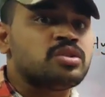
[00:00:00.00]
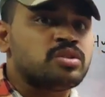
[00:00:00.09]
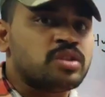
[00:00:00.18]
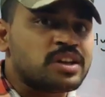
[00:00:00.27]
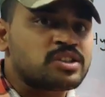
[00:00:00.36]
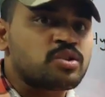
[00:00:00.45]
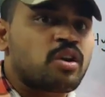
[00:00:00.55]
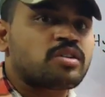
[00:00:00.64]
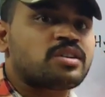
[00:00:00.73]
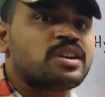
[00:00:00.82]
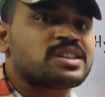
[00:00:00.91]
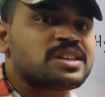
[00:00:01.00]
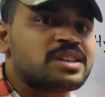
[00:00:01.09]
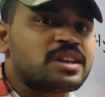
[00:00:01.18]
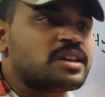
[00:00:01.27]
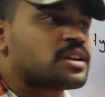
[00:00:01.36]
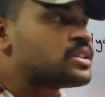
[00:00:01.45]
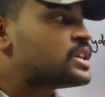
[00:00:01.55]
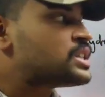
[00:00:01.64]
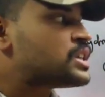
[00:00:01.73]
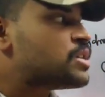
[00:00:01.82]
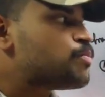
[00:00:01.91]
there is not necessary that
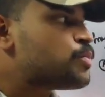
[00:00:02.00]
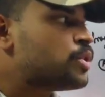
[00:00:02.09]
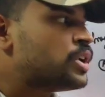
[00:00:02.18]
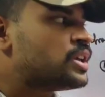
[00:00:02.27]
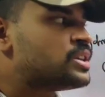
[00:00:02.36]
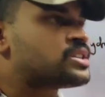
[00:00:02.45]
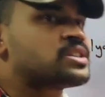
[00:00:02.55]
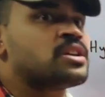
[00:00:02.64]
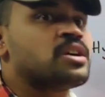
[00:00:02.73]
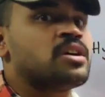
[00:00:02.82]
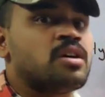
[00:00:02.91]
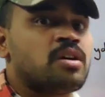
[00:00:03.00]
these impurities